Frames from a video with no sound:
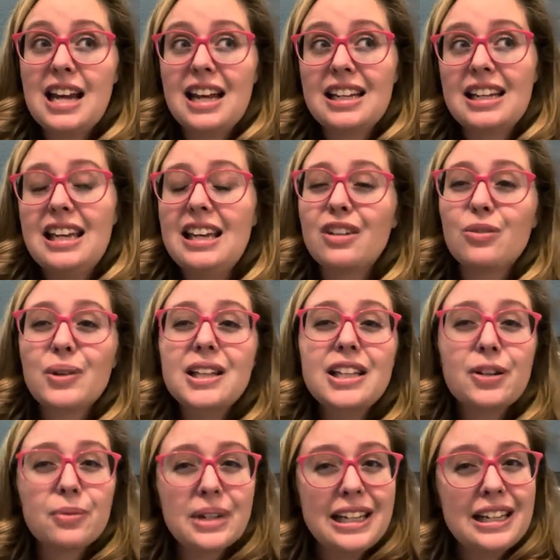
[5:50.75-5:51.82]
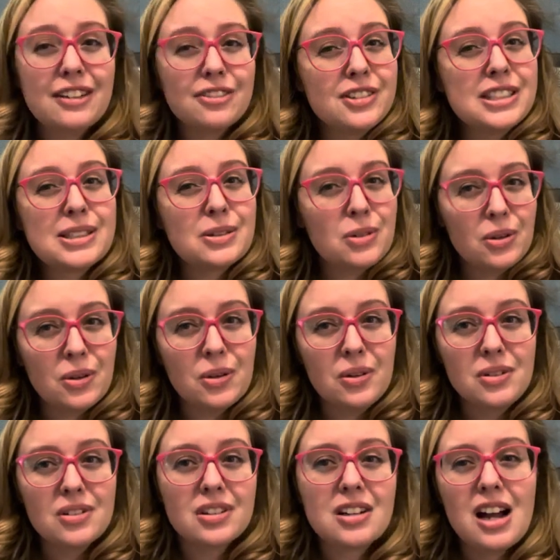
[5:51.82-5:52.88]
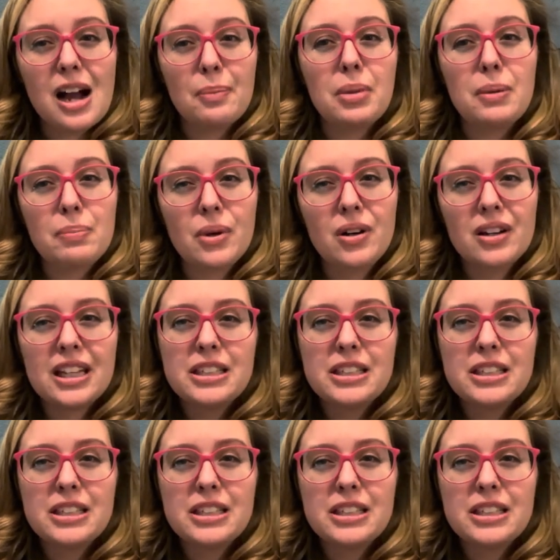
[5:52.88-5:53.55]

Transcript: I can't really read a physical copy book.